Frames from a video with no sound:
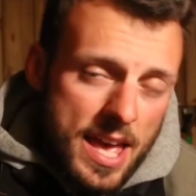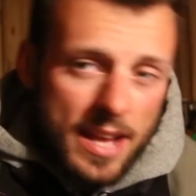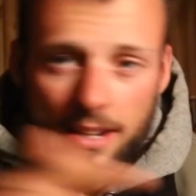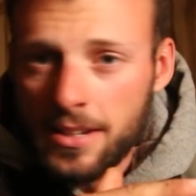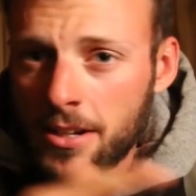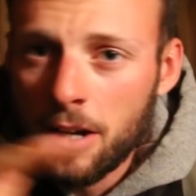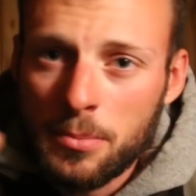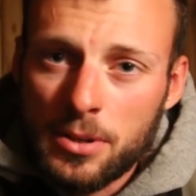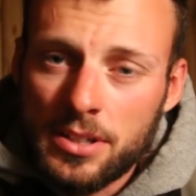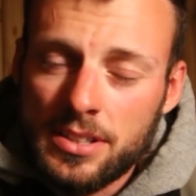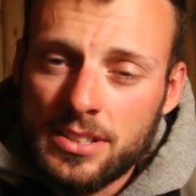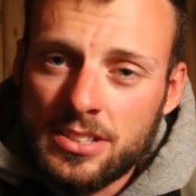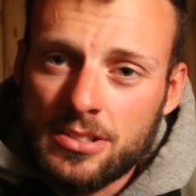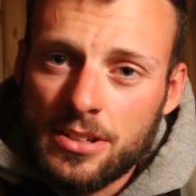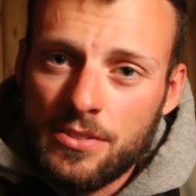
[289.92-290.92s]
any number of
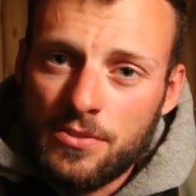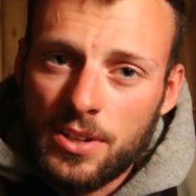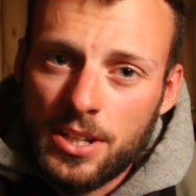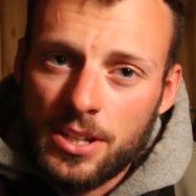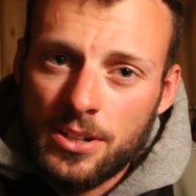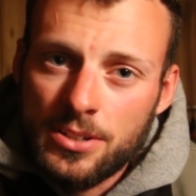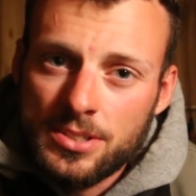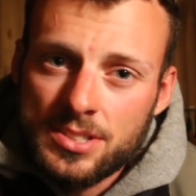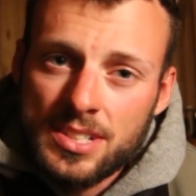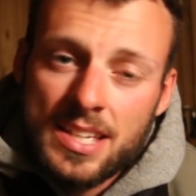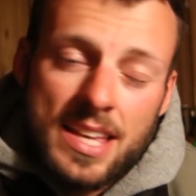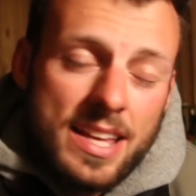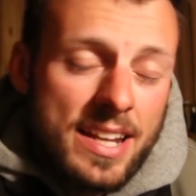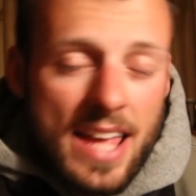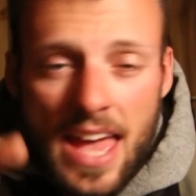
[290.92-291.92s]
these three videos,
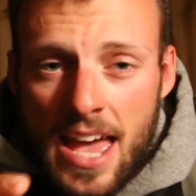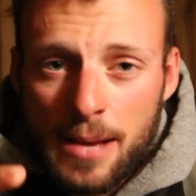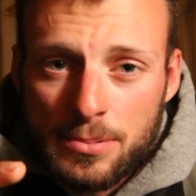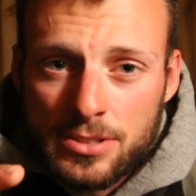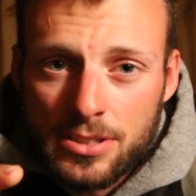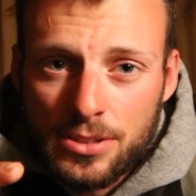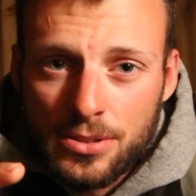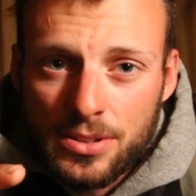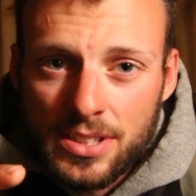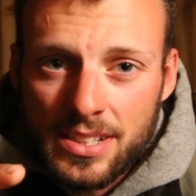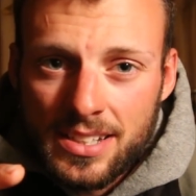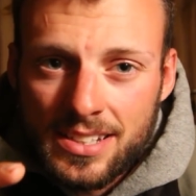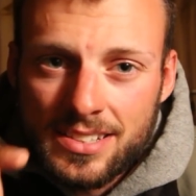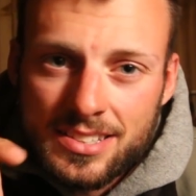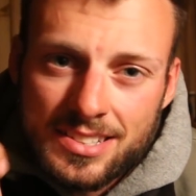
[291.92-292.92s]
and absolutely
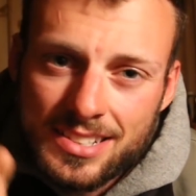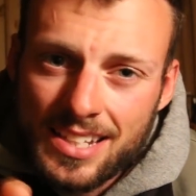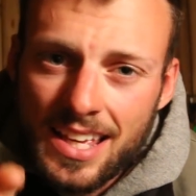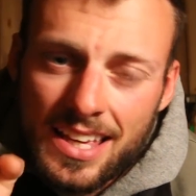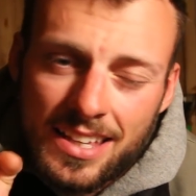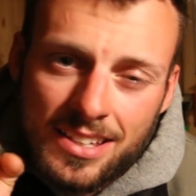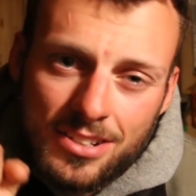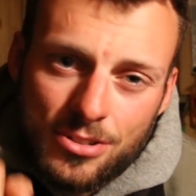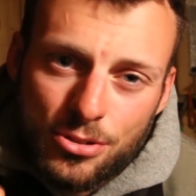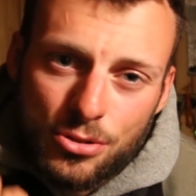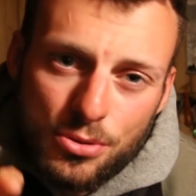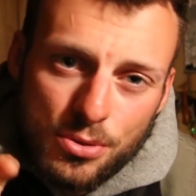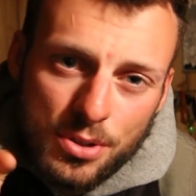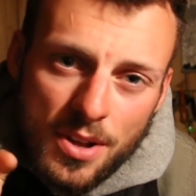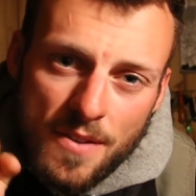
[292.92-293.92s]
stay
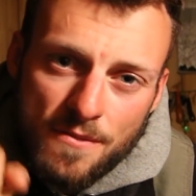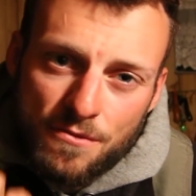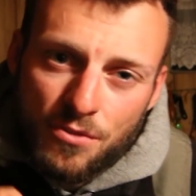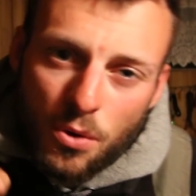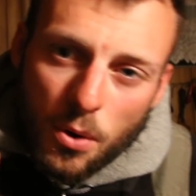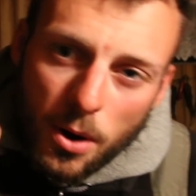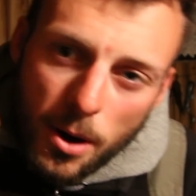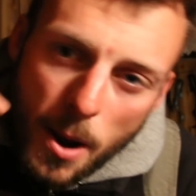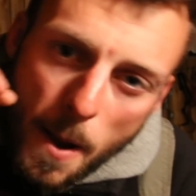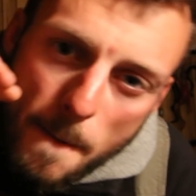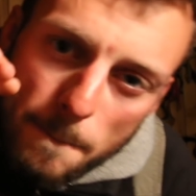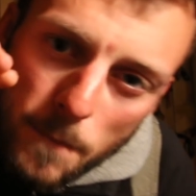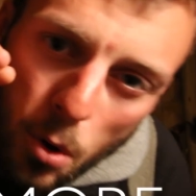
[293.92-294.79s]
tuned for